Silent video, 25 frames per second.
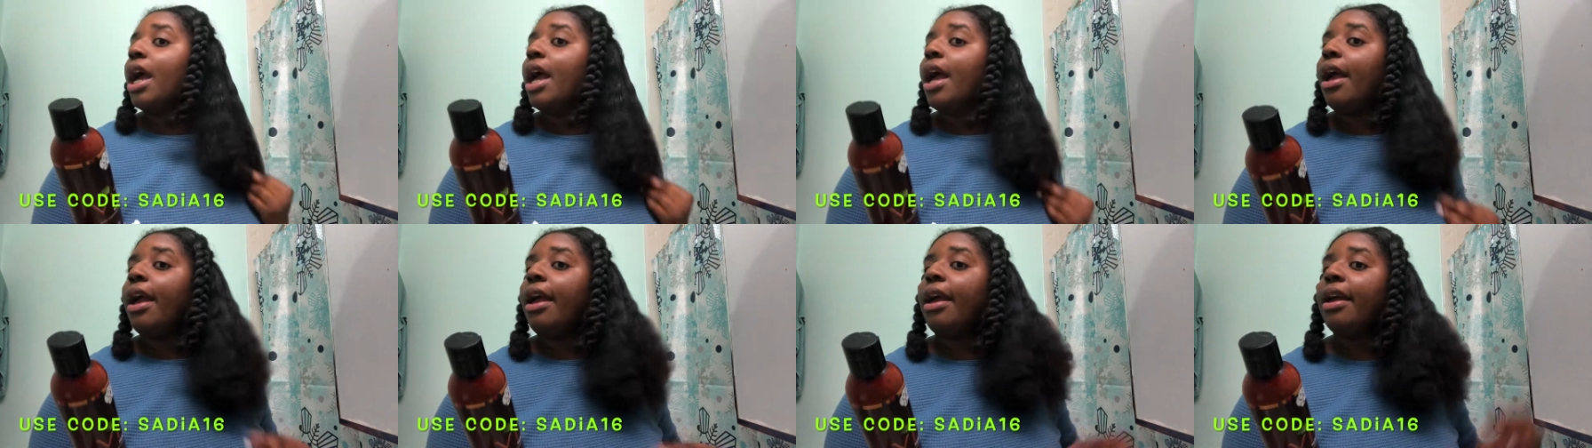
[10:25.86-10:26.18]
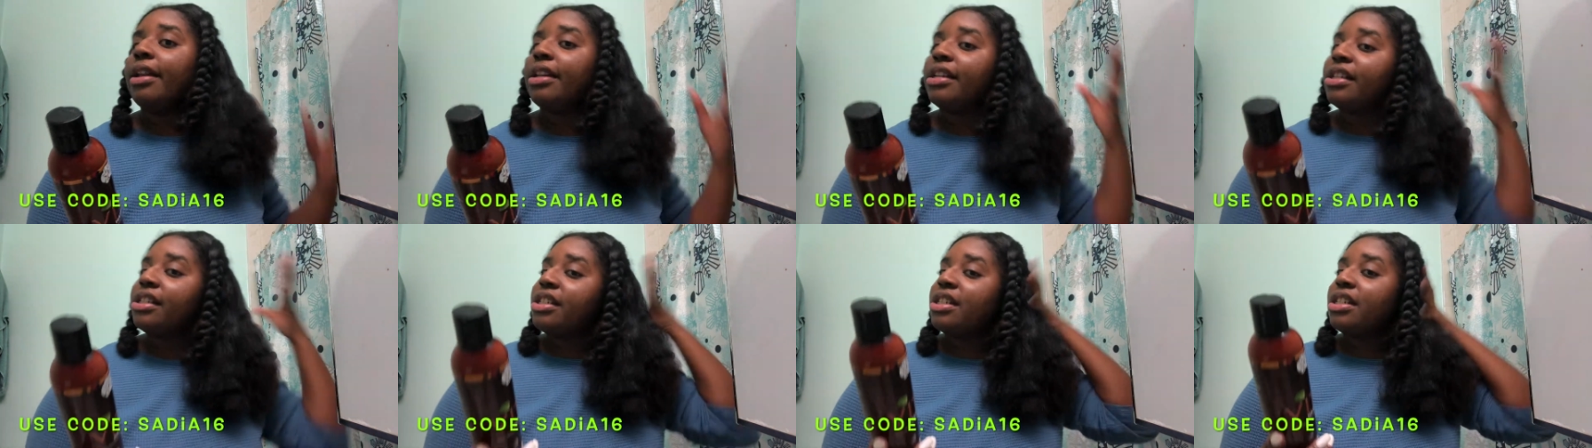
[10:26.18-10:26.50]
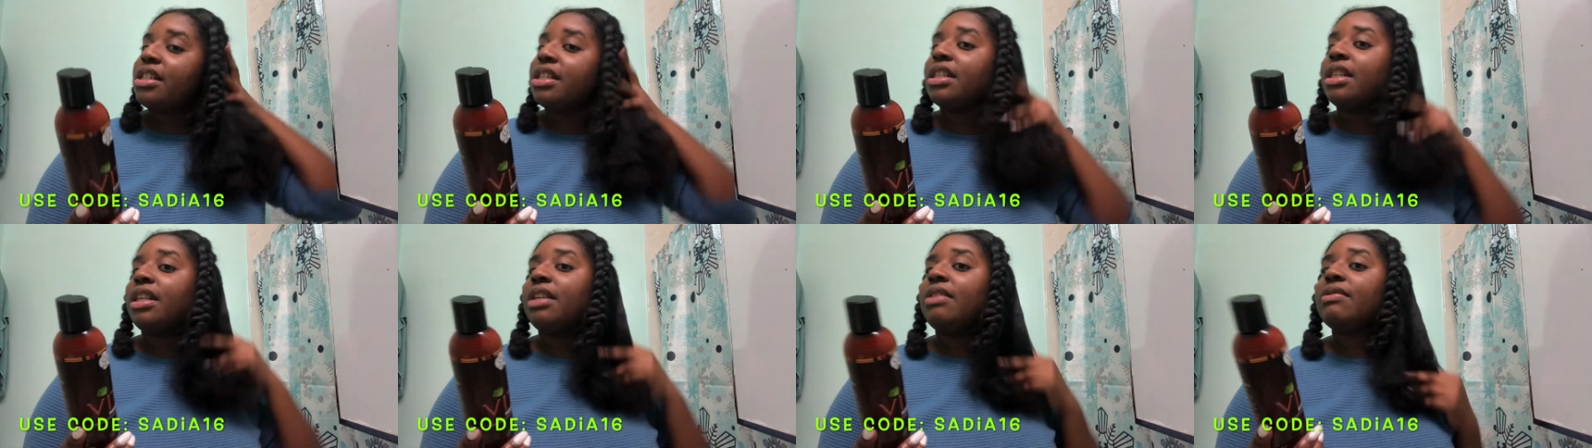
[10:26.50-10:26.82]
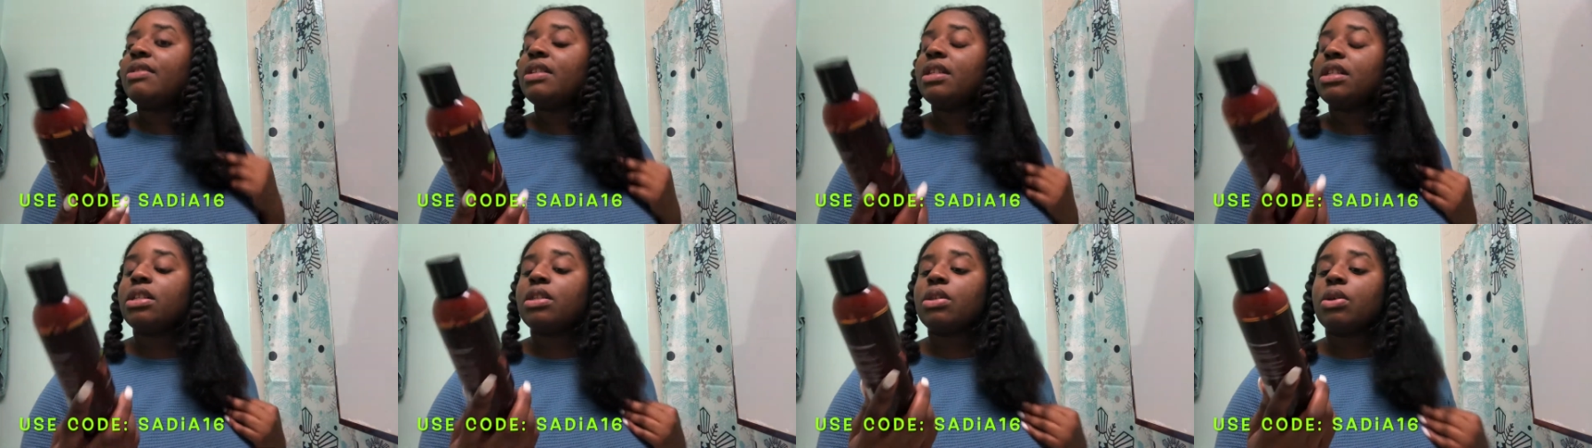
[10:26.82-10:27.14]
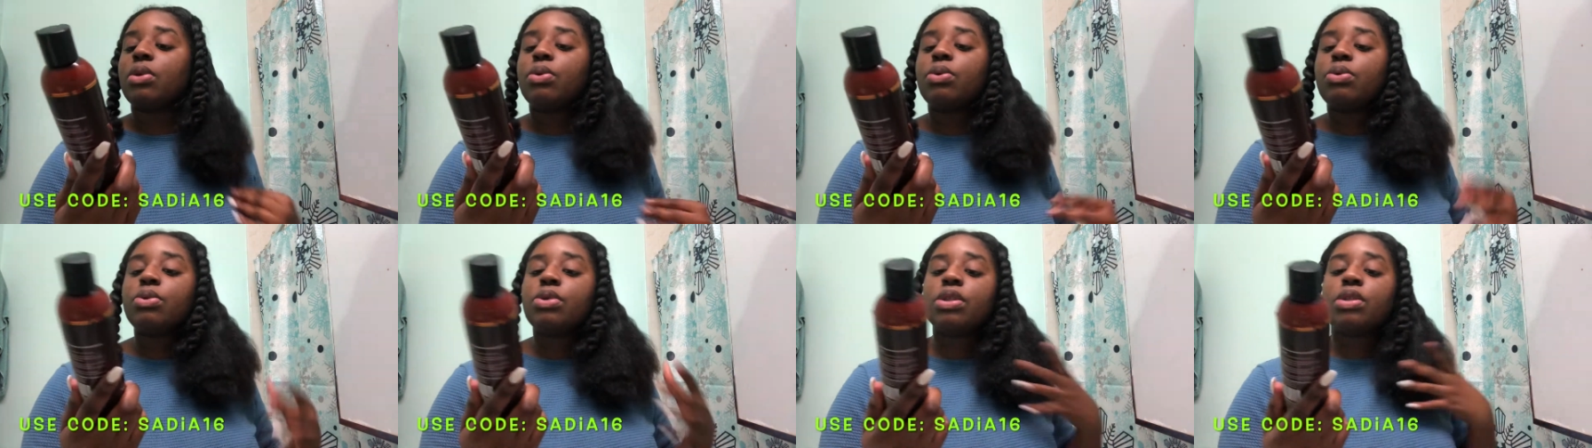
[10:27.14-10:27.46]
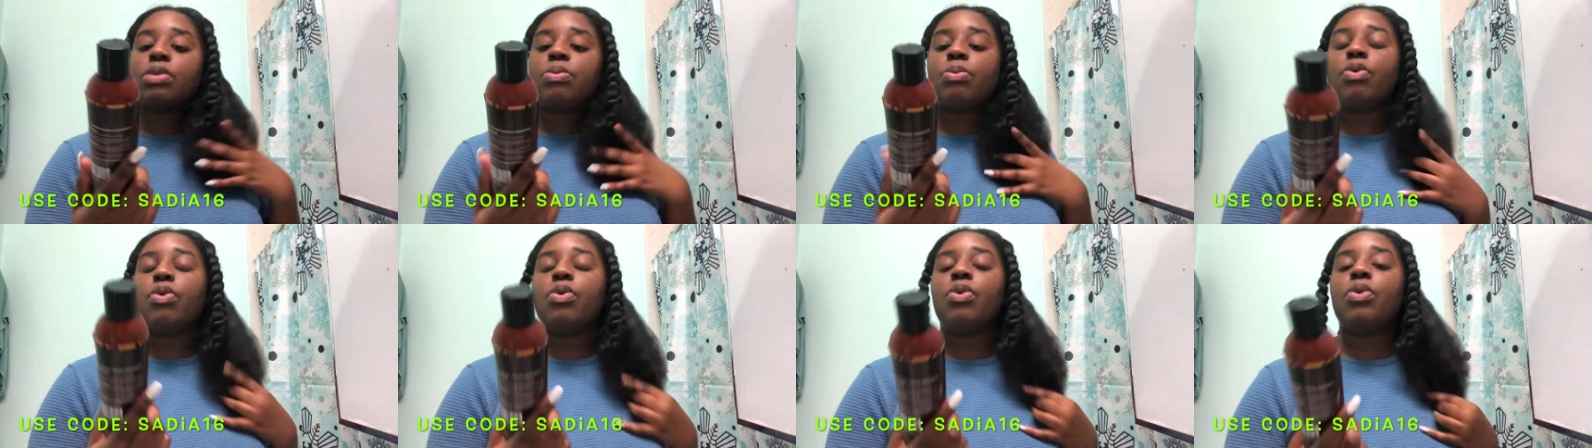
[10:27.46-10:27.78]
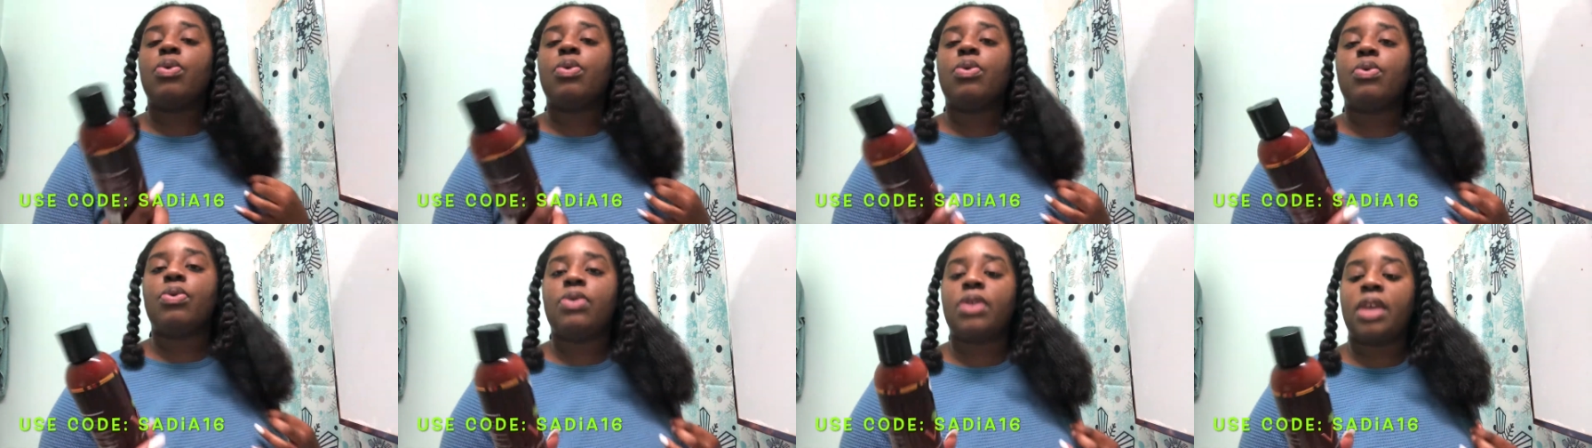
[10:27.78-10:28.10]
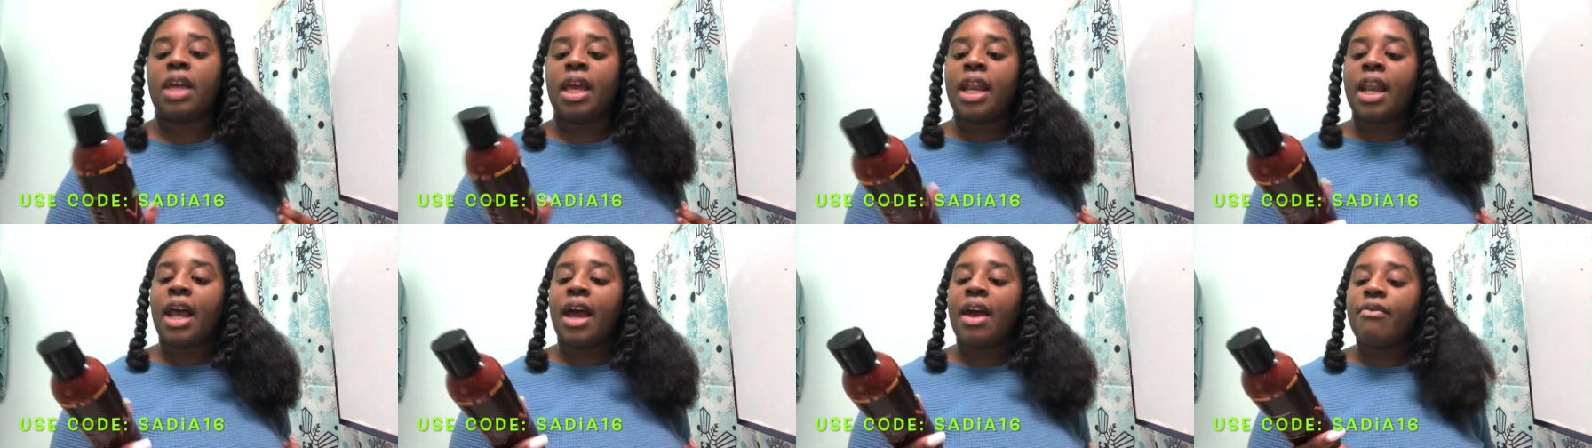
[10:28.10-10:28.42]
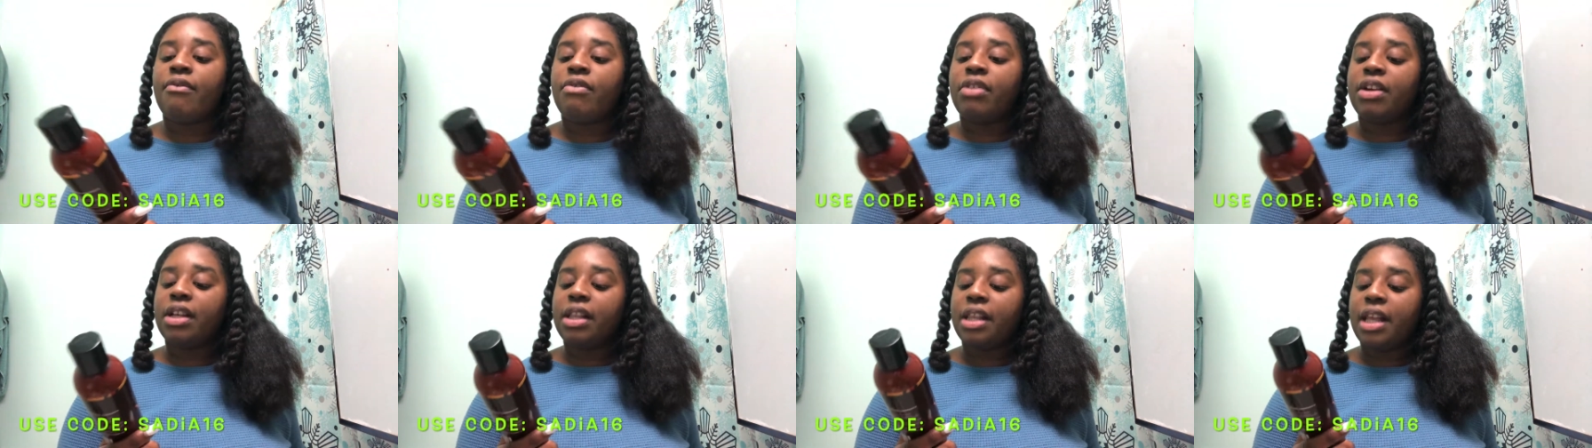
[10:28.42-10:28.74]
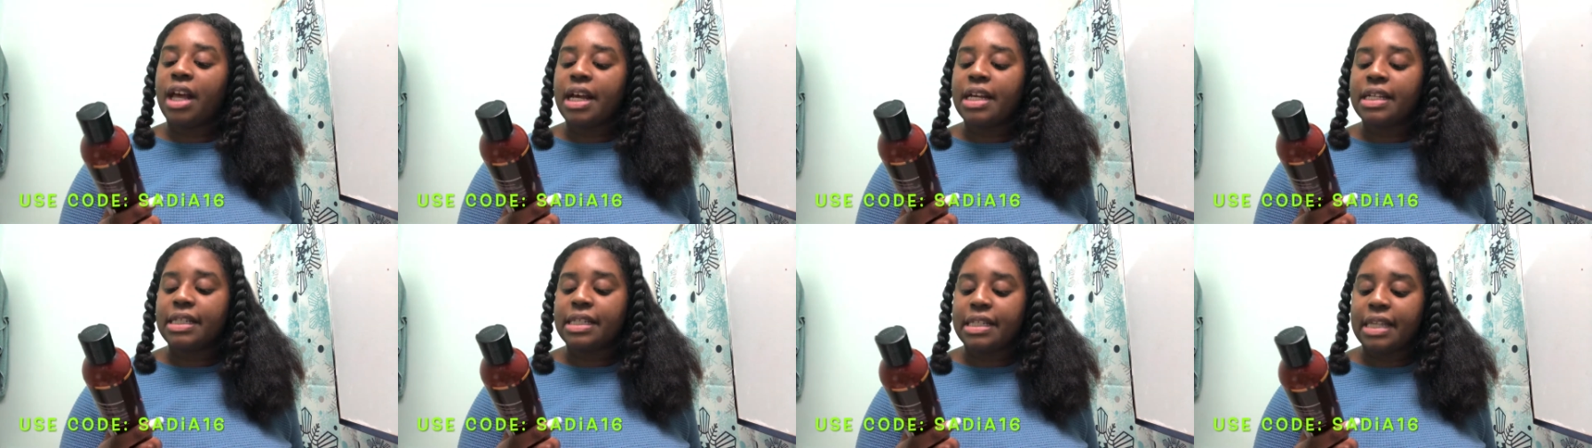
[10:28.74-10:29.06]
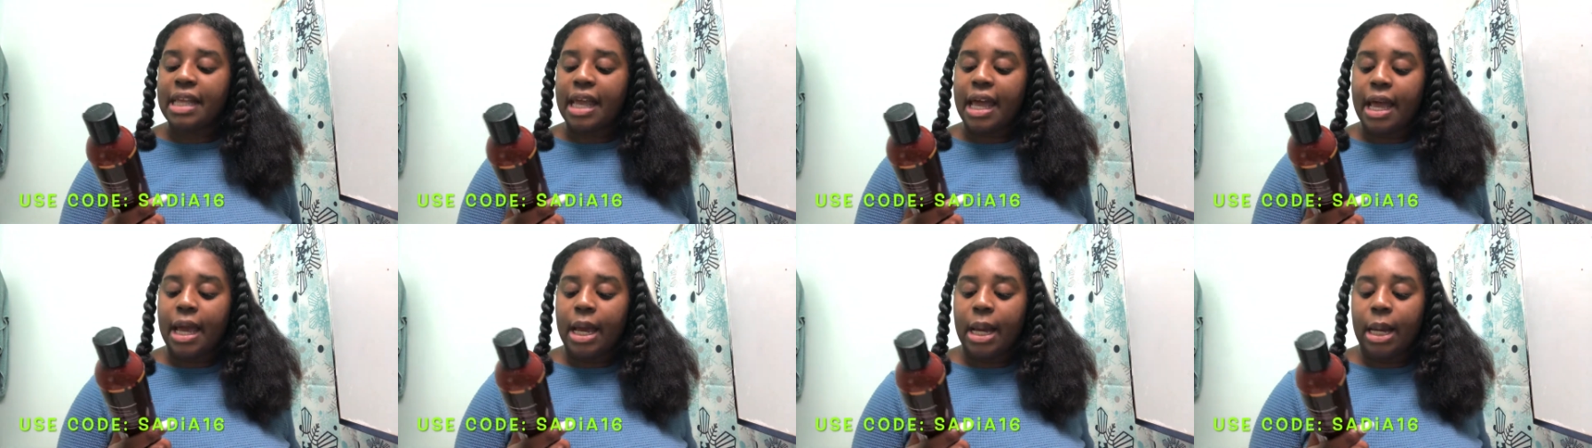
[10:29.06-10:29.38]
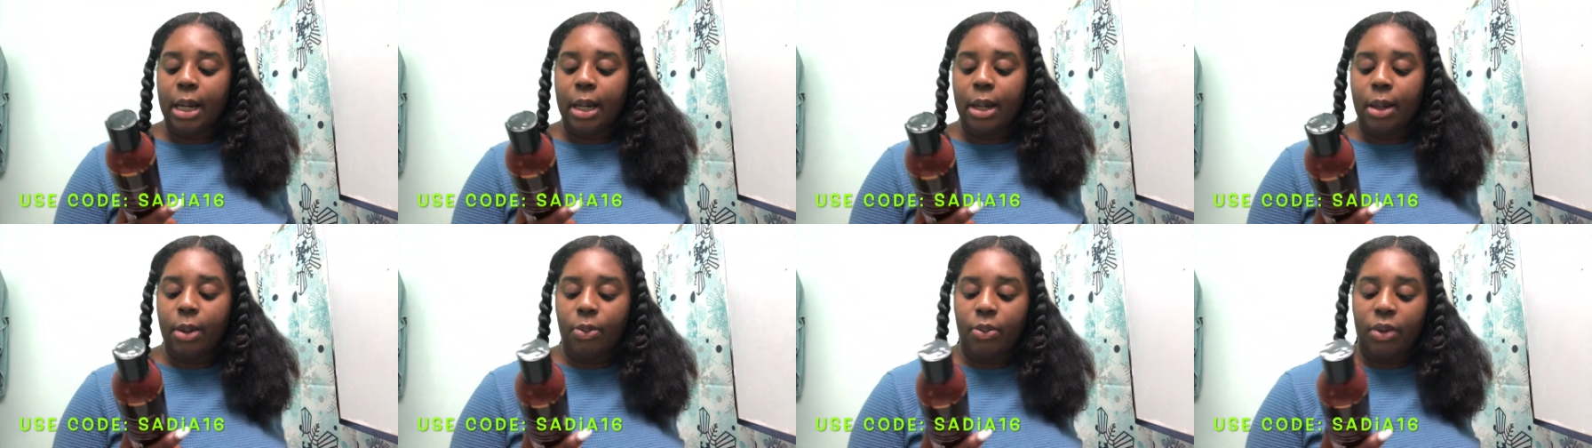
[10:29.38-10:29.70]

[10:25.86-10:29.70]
and it just leaves it so smooth and I realized that um,